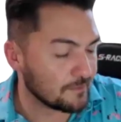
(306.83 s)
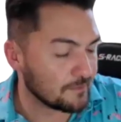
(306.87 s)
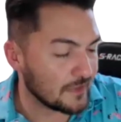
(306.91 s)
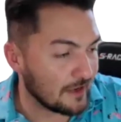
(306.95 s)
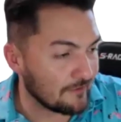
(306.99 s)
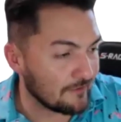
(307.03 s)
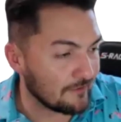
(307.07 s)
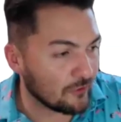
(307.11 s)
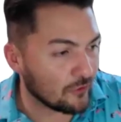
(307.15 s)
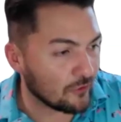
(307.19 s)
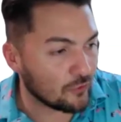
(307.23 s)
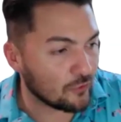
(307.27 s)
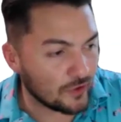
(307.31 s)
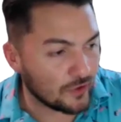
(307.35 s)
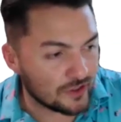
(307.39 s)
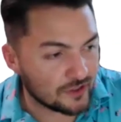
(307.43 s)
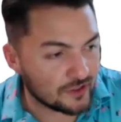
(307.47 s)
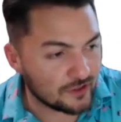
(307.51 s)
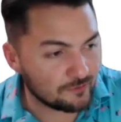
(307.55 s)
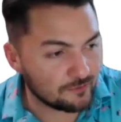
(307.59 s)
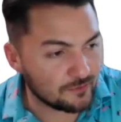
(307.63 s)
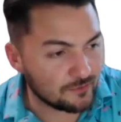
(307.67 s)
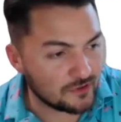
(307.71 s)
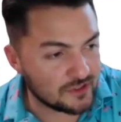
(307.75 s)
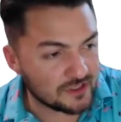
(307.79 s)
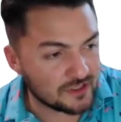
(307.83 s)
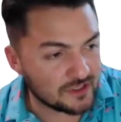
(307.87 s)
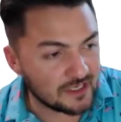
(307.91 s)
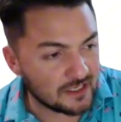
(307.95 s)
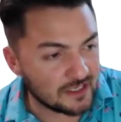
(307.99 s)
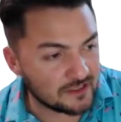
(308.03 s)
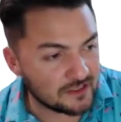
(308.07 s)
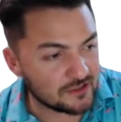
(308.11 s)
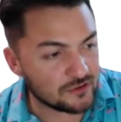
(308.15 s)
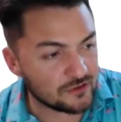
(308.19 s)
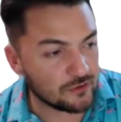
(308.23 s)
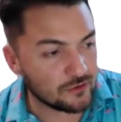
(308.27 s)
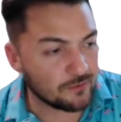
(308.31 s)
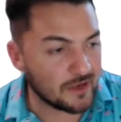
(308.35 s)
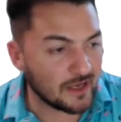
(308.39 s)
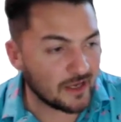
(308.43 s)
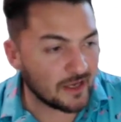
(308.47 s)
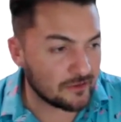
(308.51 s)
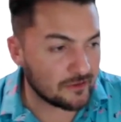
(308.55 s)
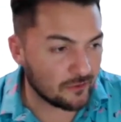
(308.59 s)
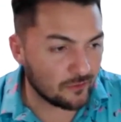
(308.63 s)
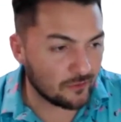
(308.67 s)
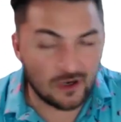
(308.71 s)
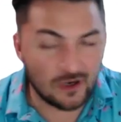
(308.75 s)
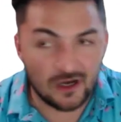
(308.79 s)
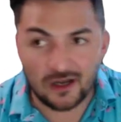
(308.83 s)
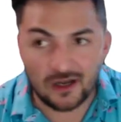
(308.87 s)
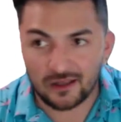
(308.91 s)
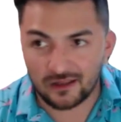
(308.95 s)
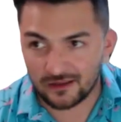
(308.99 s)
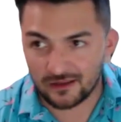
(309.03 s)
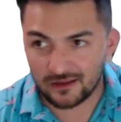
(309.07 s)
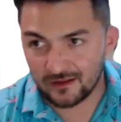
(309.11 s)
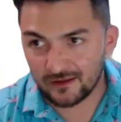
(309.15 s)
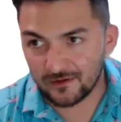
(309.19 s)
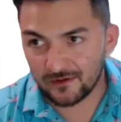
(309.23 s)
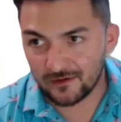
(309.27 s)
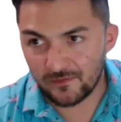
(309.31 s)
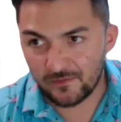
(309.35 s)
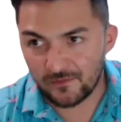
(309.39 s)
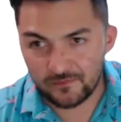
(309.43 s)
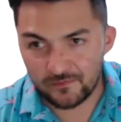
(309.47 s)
Never quit communicating no matter what.